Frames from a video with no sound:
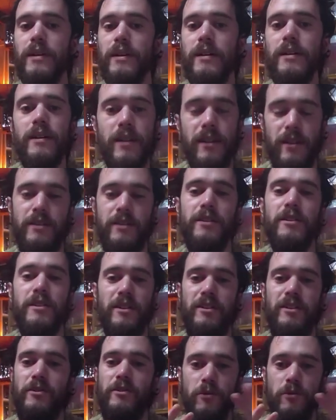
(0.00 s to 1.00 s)
and you can
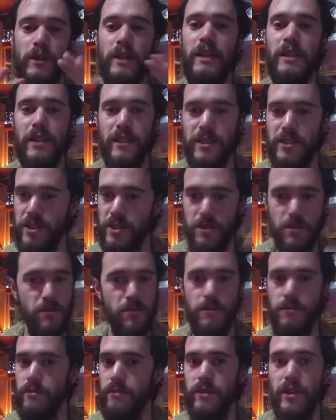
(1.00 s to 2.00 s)
really just
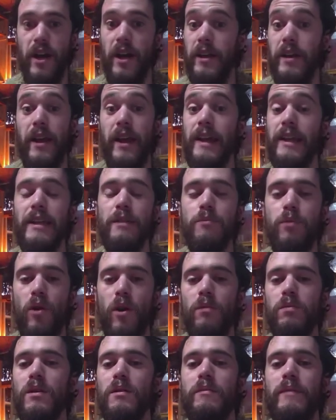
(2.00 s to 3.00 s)
nut any
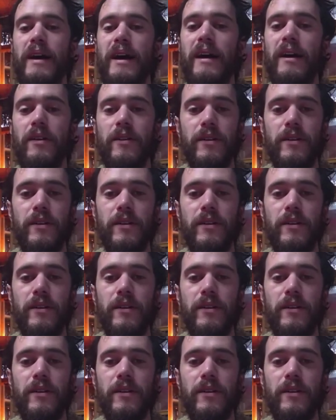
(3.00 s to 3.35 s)
problem out